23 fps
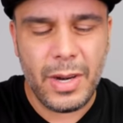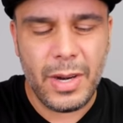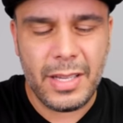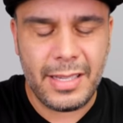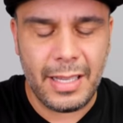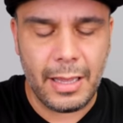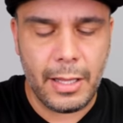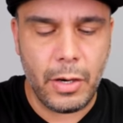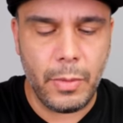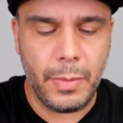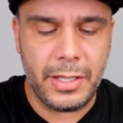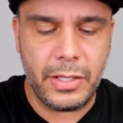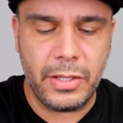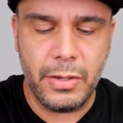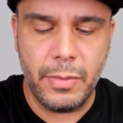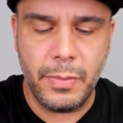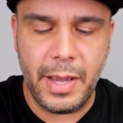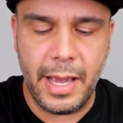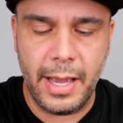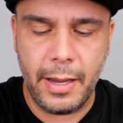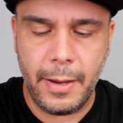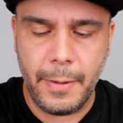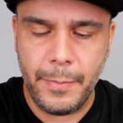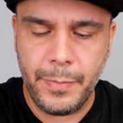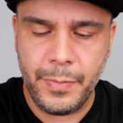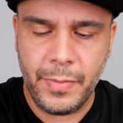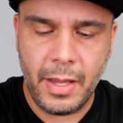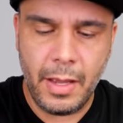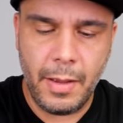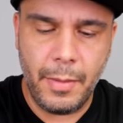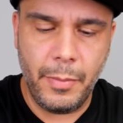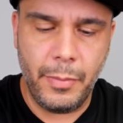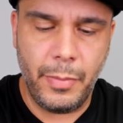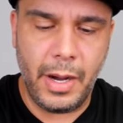That's also
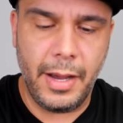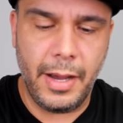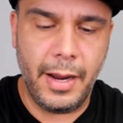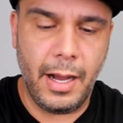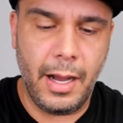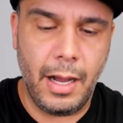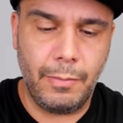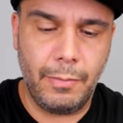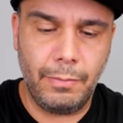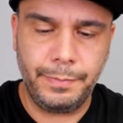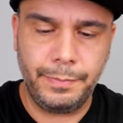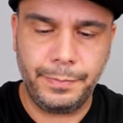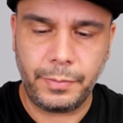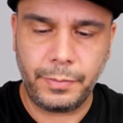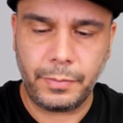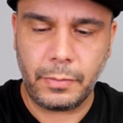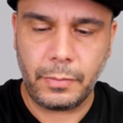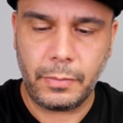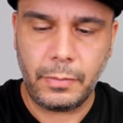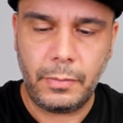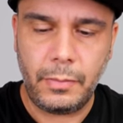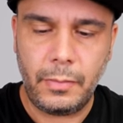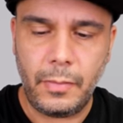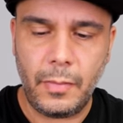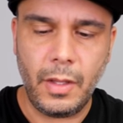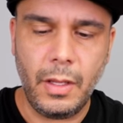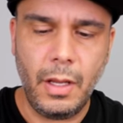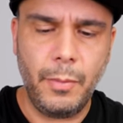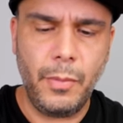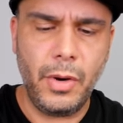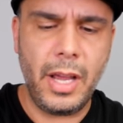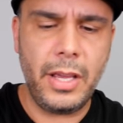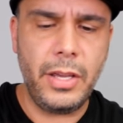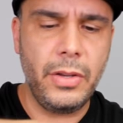good. You can do that if you like to do
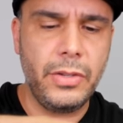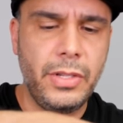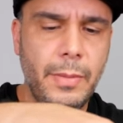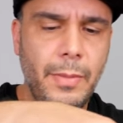that.